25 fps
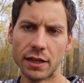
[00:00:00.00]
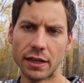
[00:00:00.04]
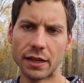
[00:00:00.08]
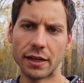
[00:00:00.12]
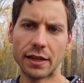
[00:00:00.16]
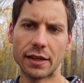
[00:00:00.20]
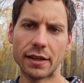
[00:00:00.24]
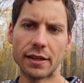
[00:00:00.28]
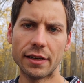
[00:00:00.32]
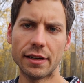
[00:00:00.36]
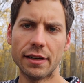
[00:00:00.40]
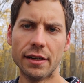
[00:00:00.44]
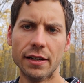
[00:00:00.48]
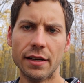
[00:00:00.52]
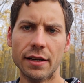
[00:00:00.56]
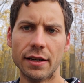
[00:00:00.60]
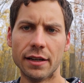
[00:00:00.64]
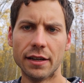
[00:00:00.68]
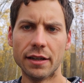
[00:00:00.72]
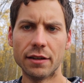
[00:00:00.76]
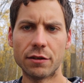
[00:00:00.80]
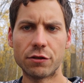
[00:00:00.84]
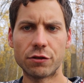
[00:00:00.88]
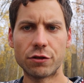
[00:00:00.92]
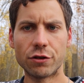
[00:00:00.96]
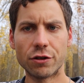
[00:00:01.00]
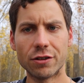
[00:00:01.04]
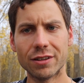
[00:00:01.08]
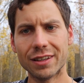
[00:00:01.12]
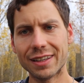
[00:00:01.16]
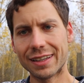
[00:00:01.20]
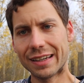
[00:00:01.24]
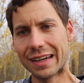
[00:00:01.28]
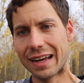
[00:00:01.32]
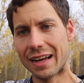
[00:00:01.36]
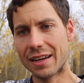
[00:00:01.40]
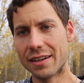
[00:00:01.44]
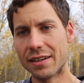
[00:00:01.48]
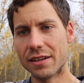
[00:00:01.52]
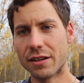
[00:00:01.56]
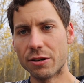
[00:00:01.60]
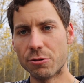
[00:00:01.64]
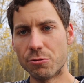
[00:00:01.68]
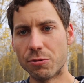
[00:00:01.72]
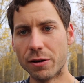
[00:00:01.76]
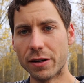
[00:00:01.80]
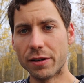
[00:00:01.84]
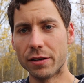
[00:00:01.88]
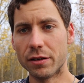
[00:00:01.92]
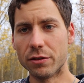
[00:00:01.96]
And it's certainly not in a
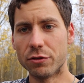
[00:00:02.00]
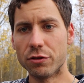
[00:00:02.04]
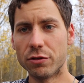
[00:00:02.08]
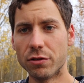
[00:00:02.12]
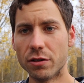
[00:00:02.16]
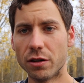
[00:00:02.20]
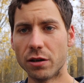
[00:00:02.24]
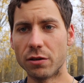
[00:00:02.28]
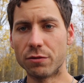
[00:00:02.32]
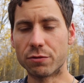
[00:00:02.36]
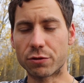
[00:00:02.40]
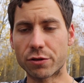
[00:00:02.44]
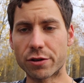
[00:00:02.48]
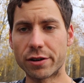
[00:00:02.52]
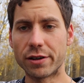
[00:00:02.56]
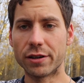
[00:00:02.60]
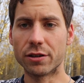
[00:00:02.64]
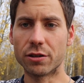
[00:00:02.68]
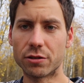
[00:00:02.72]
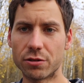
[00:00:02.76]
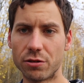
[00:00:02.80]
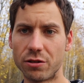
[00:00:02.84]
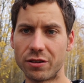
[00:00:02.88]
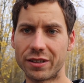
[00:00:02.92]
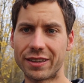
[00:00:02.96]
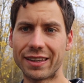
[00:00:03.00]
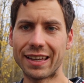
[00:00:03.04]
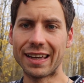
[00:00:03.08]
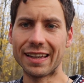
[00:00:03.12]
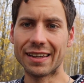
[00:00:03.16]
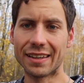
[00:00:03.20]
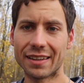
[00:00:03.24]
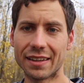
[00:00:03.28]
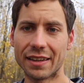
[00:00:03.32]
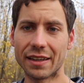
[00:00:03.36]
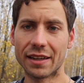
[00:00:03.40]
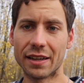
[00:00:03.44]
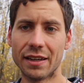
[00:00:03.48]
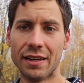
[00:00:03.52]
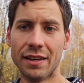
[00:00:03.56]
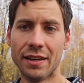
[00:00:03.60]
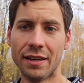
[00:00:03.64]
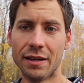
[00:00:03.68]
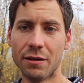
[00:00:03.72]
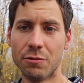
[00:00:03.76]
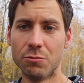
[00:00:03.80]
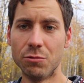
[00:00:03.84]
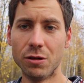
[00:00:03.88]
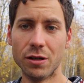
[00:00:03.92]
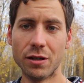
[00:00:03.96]
way of critical thinking.
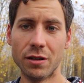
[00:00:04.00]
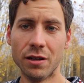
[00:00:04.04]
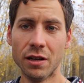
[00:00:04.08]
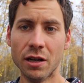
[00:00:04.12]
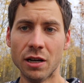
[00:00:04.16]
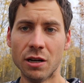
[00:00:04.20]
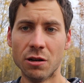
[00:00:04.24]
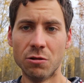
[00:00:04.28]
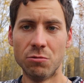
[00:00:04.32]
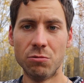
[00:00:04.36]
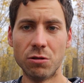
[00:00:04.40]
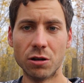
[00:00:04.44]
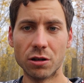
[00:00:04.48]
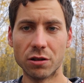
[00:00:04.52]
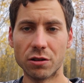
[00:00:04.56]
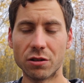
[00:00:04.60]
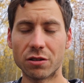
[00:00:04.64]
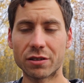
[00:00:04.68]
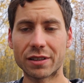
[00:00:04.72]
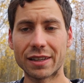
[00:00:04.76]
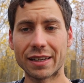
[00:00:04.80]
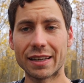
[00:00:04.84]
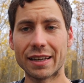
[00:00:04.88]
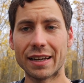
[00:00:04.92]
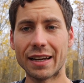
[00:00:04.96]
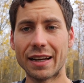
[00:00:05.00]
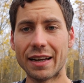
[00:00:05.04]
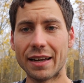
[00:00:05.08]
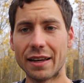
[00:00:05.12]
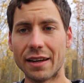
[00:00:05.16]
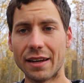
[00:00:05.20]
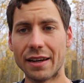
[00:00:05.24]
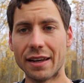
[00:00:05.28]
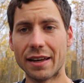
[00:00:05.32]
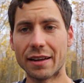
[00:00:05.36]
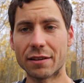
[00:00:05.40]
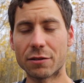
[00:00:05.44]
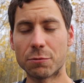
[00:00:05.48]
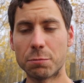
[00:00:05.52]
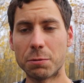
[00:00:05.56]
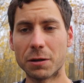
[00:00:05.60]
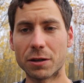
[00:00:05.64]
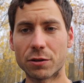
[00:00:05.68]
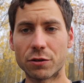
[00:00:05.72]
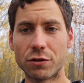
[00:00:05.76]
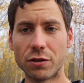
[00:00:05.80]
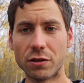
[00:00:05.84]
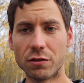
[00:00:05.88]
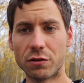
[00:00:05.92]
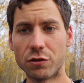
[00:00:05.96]
When we're looking at
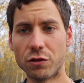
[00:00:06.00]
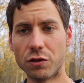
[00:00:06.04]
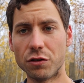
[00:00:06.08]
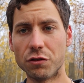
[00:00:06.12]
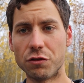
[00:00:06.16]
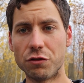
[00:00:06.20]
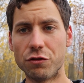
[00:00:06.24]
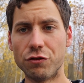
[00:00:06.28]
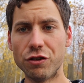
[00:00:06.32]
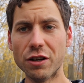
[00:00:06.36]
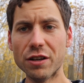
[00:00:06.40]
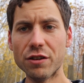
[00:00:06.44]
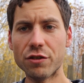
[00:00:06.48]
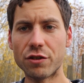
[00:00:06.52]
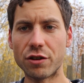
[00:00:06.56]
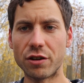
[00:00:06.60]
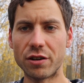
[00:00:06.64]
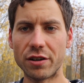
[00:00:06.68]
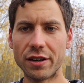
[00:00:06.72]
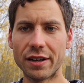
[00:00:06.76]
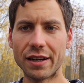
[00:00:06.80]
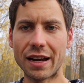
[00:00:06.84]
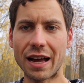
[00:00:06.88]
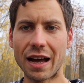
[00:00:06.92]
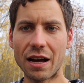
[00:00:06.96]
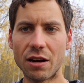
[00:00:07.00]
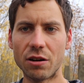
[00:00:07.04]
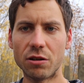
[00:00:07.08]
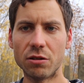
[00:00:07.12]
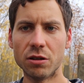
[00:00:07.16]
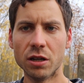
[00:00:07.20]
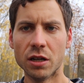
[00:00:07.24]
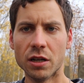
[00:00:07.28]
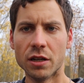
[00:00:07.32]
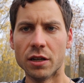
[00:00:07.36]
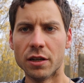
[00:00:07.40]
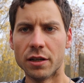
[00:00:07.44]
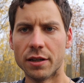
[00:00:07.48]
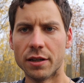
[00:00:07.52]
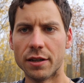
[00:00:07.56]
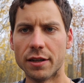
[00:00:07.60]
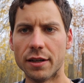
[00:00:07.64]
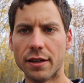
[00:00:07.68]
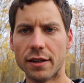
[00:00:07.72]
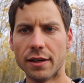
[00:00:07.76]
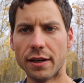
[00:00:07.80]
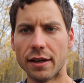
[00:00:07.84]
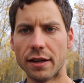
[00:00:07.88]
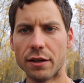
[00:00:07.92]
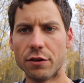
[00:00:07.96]
aspects such as gender and how
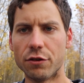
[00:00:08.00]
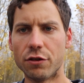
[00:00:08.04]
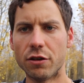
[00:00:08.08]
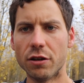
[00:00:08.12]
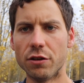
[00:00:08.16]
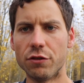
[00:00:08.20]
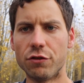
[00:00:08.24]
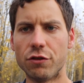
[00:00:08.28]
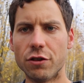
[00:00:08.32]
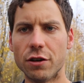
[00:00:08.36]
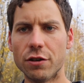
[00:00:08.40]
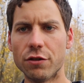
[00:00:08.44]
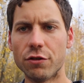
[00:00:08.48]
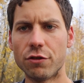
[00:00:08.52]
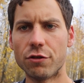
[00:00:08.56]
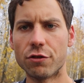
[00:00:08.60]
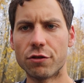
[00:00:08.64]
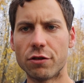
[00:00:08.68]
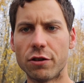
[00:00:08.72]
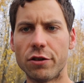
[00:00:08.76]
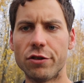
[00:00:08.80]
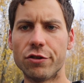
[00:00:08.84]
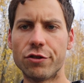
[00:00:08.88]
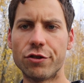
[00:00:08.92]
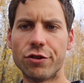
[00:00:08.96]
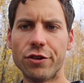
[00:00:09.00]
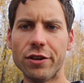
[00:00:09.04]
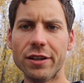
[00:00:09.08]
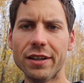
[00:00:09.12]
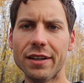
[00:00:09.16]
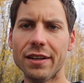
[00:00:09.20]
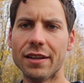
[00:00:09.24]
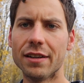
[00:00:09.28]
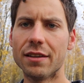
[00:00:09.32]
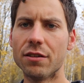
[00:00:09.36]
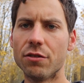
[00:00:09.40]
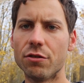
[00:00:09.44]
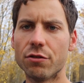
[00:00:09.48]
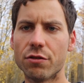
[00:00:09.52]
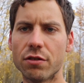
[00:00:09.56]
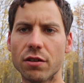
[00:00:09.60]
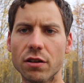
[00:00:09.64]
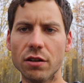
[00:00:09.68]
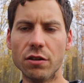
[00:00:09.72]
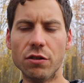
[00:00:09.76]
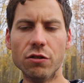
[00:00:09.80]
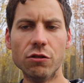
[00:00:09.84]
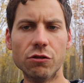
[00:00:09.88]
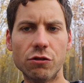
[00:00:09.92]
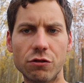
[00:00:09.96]
the genders are treated, there's a
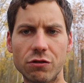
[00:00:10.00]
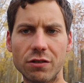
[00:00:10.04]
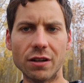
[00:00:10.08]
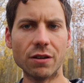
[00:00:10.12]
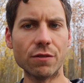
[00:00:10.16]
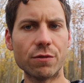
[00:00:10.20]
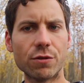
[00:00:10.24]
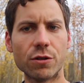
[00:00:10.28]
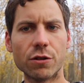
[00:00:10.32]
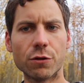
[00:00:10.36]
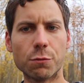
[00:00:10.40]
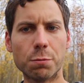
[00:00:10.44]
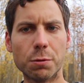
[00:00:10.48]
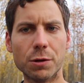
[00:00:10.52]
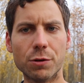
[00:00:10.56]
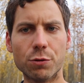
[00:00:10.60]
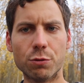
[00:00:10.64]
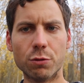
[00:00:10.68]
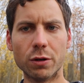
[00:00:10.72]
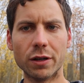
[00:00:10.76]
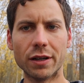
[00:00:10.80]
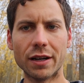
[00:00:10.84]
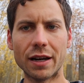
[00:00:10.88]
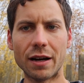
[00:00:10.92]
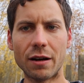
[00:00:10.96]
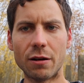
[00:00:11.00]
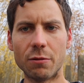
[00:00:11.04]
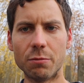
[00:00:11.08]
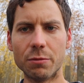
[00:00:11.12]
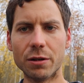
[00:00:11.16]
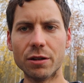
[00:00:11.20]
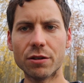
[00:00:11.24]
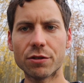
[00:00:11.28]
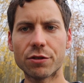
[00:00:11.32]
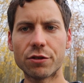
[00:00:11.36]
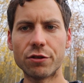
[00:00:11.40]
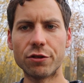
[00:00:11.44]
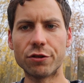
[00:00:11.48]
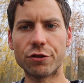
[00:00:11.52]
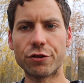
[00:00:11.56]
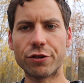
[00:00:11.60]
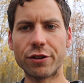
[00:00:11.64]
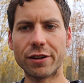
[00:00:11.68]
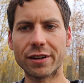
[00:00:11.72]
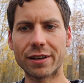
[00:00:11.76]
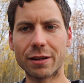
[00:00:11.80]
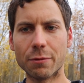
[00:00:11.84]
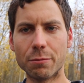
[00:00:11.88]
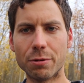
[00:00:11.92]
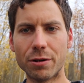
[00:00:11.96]
huge difference between how males are
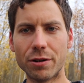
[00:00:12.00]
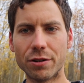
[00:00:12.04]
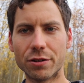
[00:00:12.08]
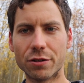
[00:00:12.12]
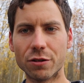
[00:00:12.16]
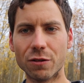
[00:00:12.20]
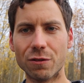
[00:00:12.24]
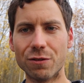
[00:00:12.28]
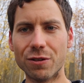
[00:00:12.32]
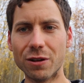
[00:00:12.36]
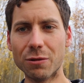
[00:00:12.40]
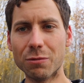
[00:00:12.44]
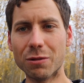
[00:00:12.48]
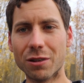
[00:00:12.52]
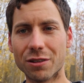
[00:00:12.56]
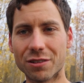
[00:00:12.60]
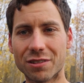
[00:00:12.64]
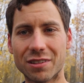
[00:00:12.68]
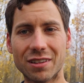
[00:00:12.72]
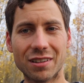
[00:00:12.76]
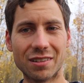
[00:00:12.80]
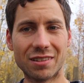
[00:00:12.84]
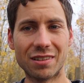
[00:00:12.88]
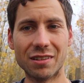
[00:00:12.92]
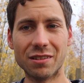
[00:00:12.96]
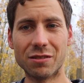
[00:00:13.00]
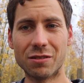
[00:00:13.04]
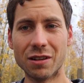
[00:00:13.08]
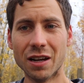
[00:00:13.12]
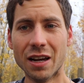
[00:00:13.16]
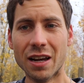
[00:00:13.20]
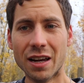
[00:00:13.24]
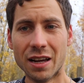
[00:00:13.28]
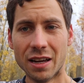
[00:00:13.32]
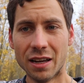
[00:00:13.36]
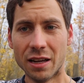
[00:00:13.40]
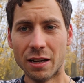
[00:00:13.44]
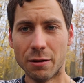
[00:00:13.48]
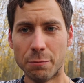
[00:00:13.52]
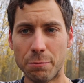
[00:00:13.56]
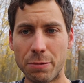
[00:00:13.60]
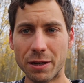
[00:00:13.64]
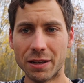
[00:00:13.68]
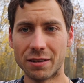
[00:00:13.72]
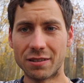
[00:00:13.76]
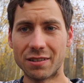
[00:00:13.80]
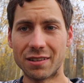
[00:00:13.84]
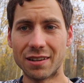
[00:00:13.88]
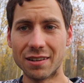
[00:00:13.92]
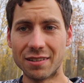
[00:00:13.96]
treated compared to females. This has
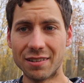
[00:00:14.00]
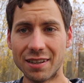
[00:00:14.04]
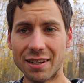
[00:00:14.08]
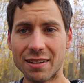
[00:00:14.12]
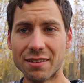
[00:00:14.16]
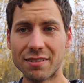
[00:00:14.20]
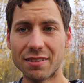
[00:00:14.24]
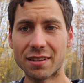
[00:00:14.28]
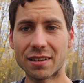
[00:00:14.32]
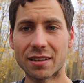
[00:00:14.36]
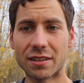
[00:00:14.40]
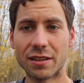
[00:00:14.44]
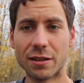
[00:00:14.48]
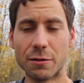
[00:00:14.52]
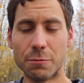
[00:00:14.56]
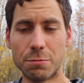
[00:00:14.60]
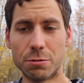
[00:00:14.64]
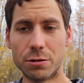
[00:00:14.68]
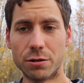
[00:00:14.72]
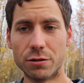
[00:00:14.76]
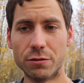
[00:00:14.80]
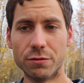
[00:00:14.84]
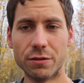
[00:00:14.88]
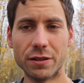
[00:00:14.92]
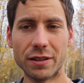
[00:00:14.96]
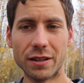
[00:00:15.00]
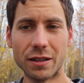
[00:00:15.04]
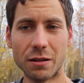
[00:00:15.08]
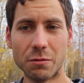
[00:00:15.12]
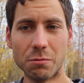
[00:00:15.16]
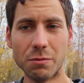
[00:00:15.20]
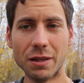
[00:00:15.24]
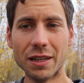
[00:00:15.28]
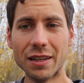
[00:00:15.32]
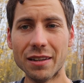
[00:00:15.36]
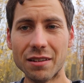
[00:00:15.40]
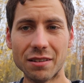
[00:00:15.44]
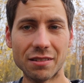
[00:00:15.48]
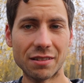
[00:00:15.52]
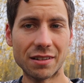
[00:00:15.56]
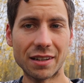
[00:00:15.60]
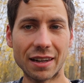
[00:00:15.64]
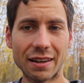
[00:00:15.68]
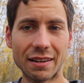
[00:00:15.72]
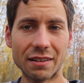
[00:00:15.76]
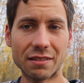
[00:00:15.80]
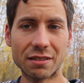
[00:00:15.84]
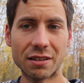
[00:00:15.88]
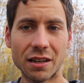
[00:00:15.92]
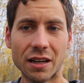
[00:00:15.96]
been statistically proven in many
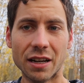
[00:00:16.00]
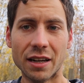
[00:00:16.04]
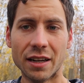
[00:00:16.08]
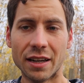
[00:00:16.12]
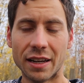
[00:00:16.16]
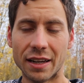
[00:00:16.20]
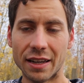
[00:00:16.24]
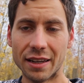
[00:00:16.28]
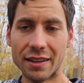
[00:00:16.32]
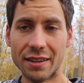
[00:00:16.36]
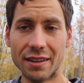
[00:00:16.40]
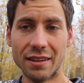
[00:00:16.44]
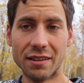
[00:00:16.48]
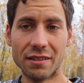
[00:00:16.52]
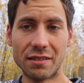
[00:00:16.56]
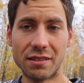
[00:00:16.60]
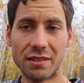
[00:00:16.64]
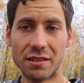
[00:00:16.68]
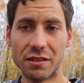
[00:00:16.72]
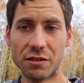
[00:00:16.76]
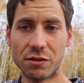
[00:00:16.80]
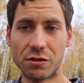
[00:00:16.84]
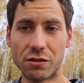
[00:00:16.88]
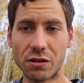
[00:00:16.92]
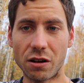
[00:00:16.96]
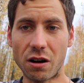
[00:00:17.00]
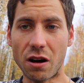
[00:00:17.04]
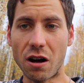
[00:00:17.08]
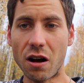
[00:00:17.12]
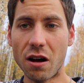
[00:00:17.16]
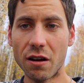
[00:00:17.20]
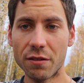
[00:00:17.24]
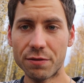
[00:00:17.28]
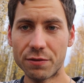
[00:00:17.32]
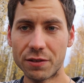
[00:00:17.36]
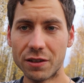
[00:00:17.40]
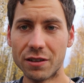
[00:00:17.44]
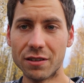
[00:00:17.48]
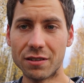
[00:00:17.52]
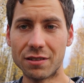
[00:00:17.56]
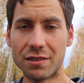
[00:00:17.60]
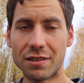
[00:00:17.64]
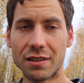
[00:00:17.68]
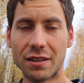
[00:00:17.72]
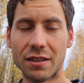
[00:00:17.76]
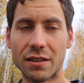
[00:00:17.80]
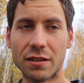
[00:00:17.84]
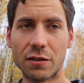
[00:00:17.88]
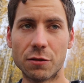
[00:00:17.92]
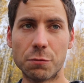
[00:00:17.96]
states, and this is often
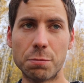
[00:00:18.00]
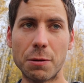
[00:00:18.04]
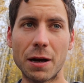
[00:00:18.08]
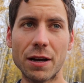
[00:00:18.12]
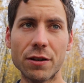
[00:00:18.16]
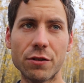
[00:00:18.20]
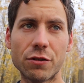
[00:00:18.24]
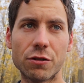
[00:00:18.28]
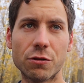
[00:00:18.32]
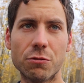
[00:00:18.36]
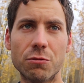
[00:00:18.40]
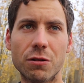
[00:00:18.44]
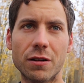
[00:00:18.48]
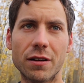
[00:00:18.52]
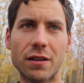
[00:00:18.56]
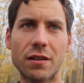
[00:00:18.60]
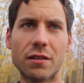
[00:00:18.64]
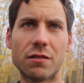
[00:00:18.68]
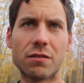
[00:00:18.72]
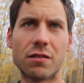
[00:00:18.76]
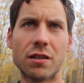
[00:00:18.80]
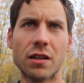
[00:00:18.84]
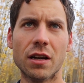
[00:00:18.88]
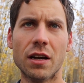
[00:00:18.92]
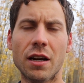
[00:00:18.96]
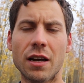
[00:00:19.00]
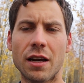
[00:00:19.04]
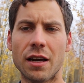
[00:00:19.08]
seen, especially when it's